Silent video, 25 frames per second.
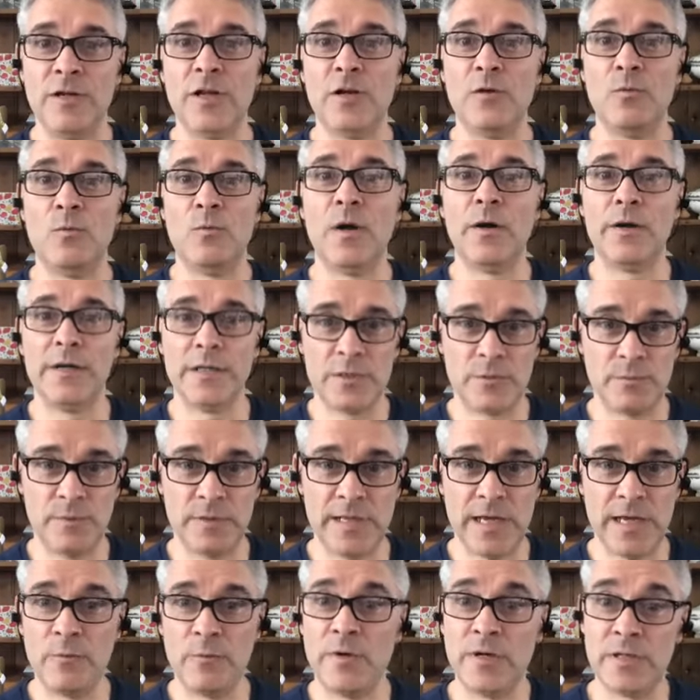no worries with
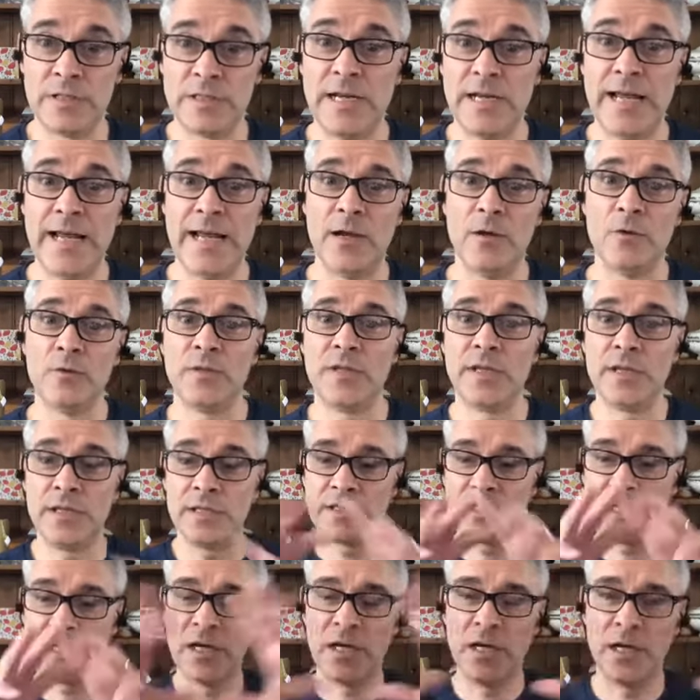that whereas now the mm.
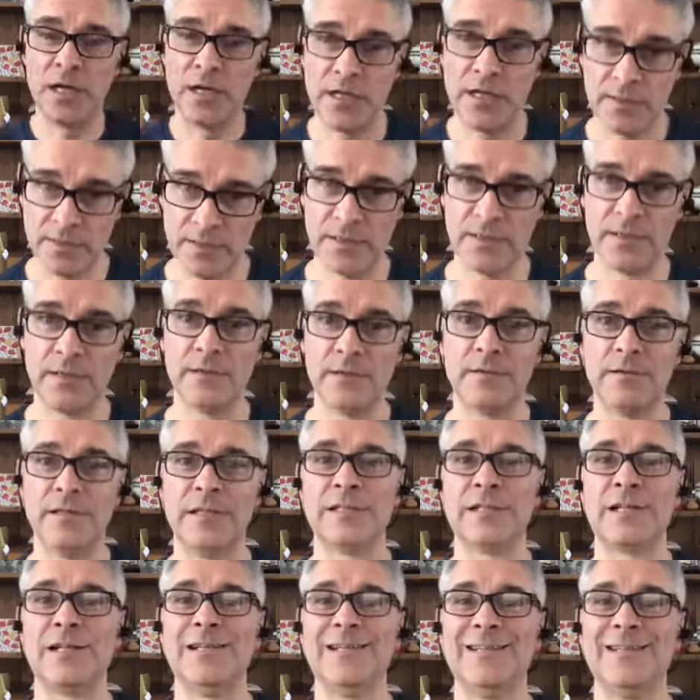entire thing
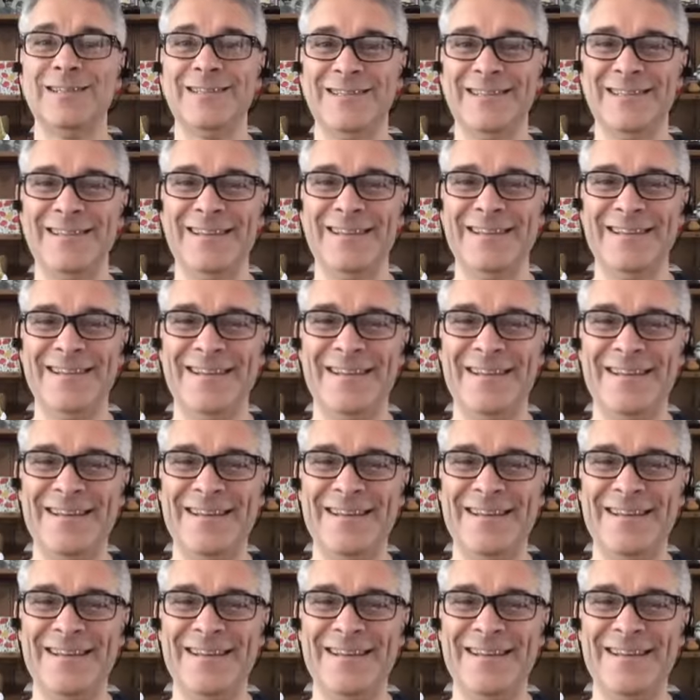is cleaned right